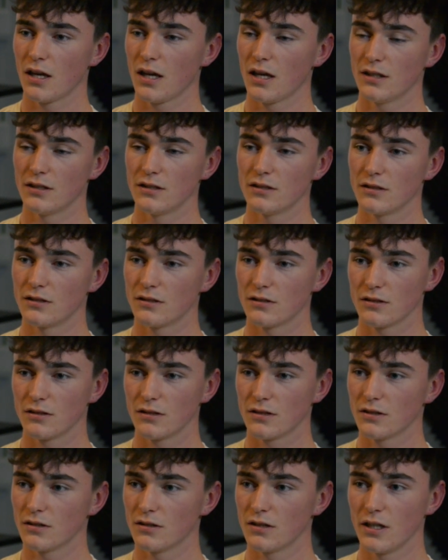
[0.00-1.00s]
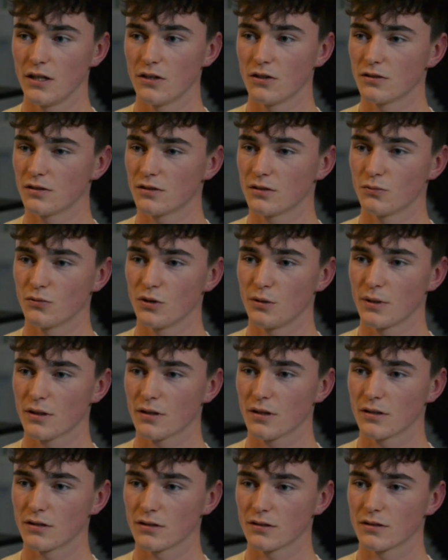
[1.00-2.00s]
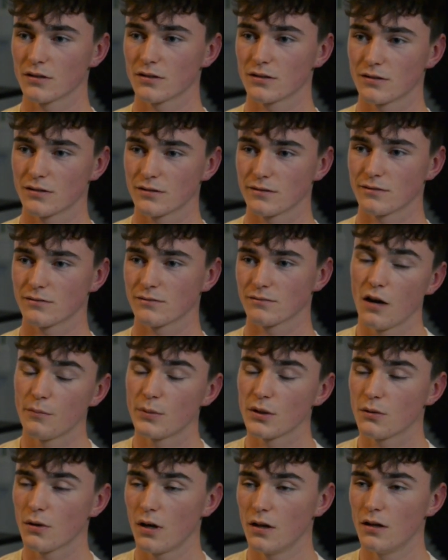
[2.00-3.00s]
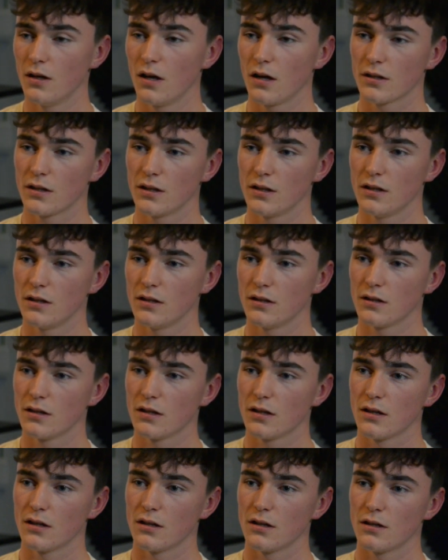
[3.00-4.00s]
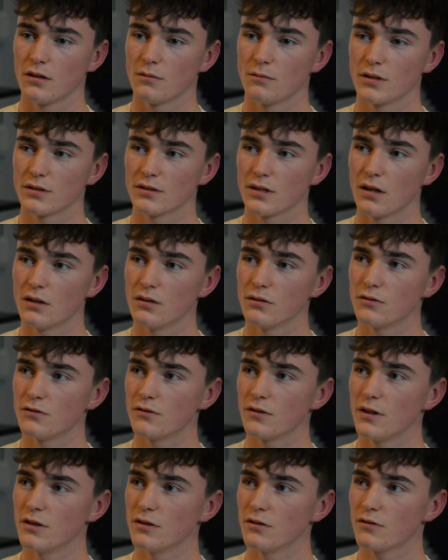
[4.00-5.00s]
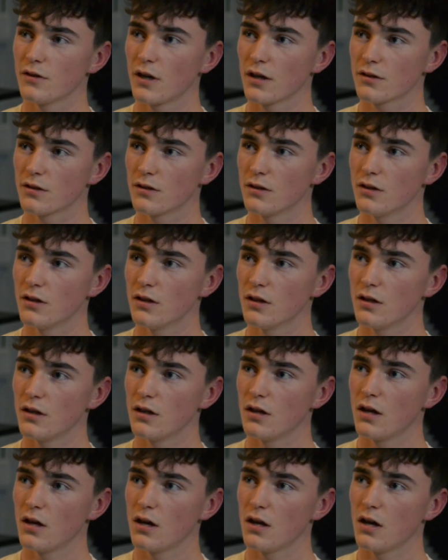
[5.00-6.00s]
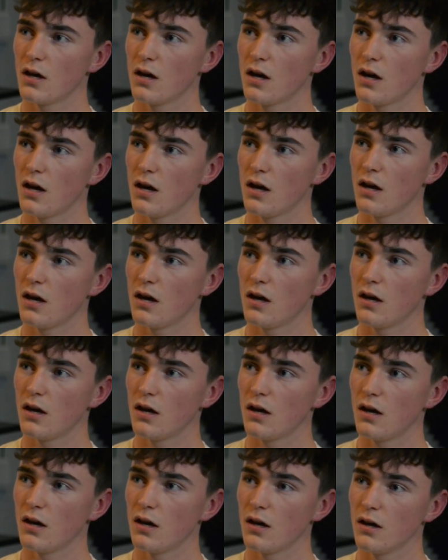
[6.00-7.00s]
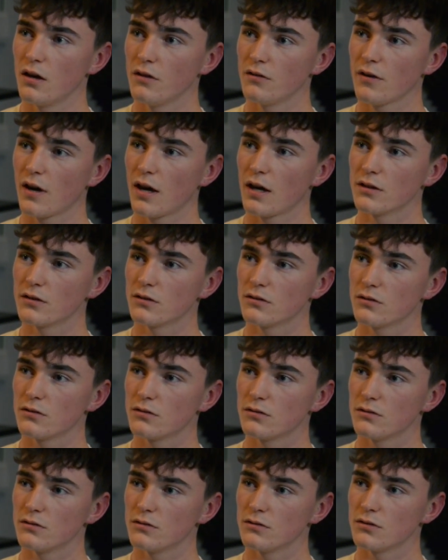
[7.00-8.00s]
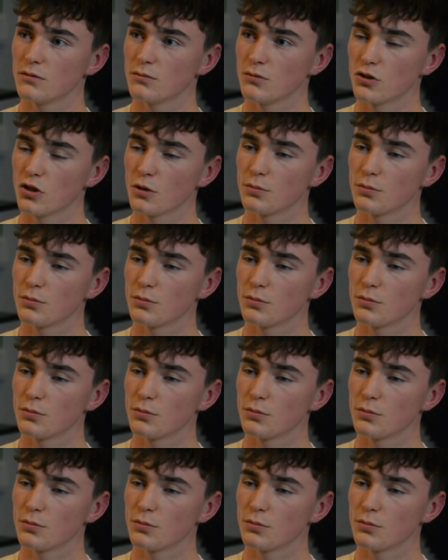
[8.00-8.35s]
and can lead on to some really big things. I've been quite lucky myself in the fact that I've had some good